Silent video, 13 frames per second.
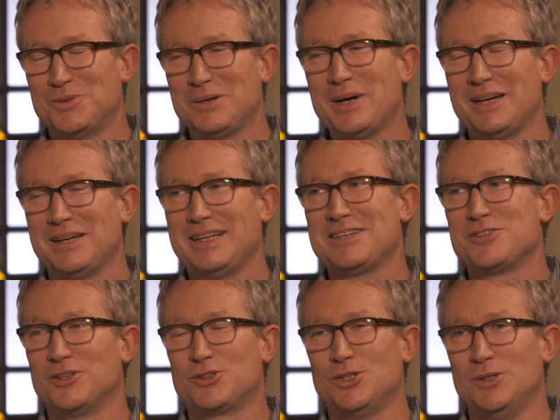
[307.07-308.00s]
Well, that's
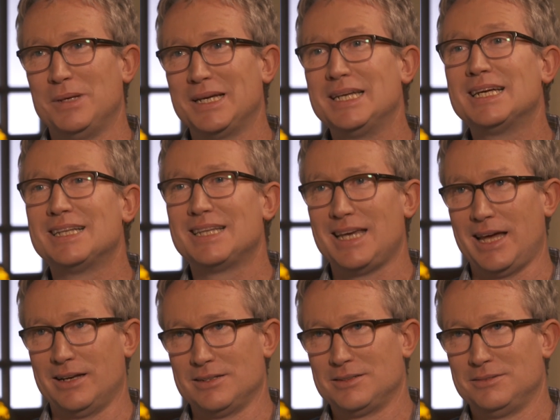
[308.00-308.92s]
not true. Beginning and the
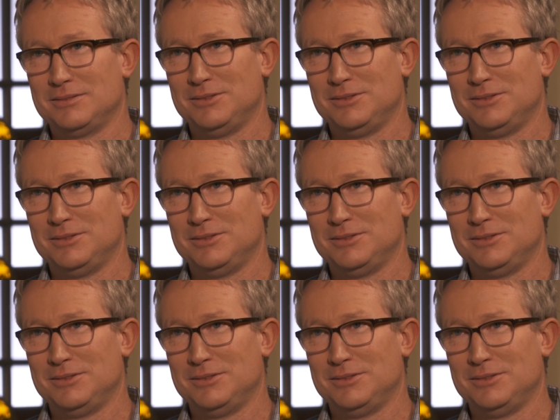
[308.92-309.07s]
end.